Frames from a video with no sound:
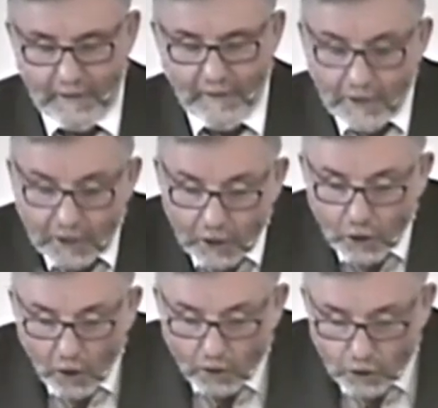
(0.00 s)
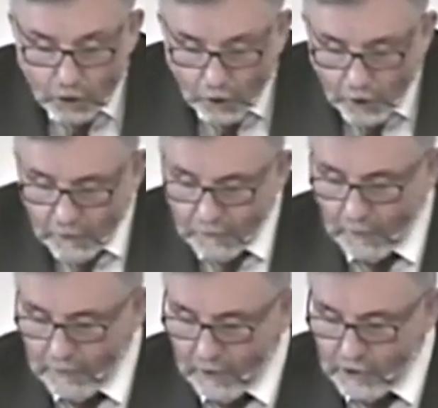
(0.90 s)
They did not turn
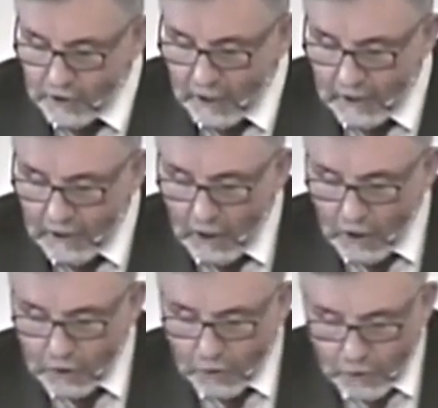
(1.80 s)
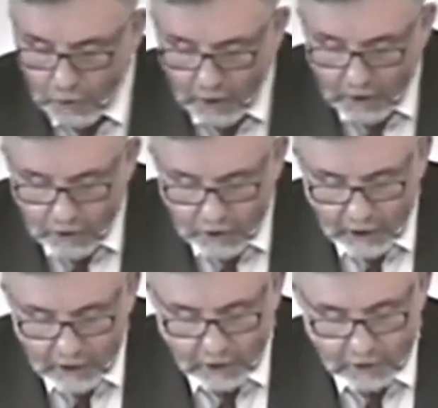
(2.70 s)
from their sin to
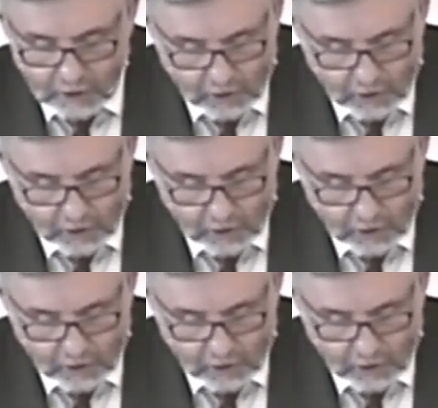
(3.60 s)
Jesus